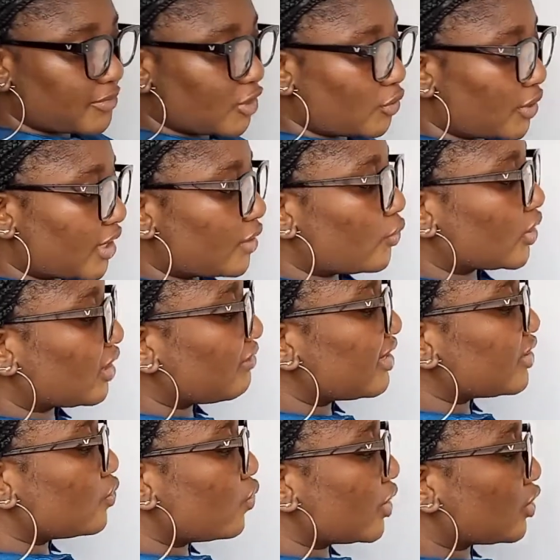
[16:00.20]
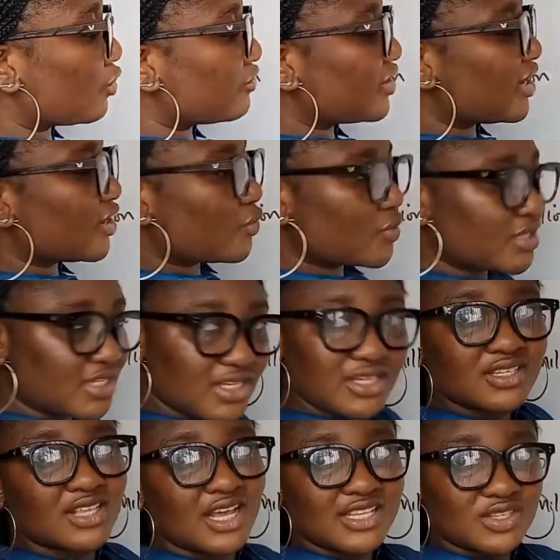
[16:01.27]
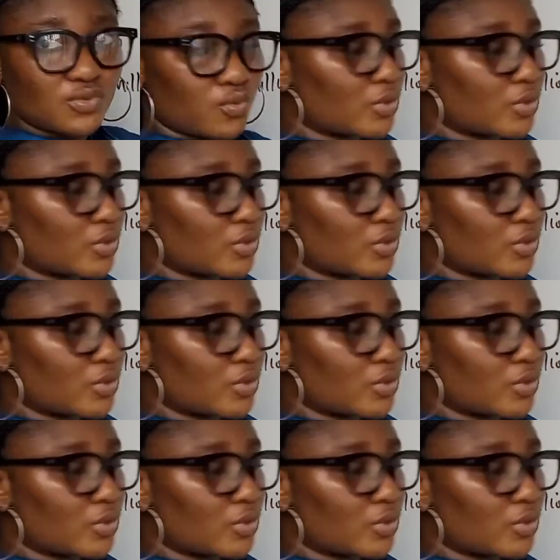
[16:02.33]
Okay, whatever the weight of the equity is, that's the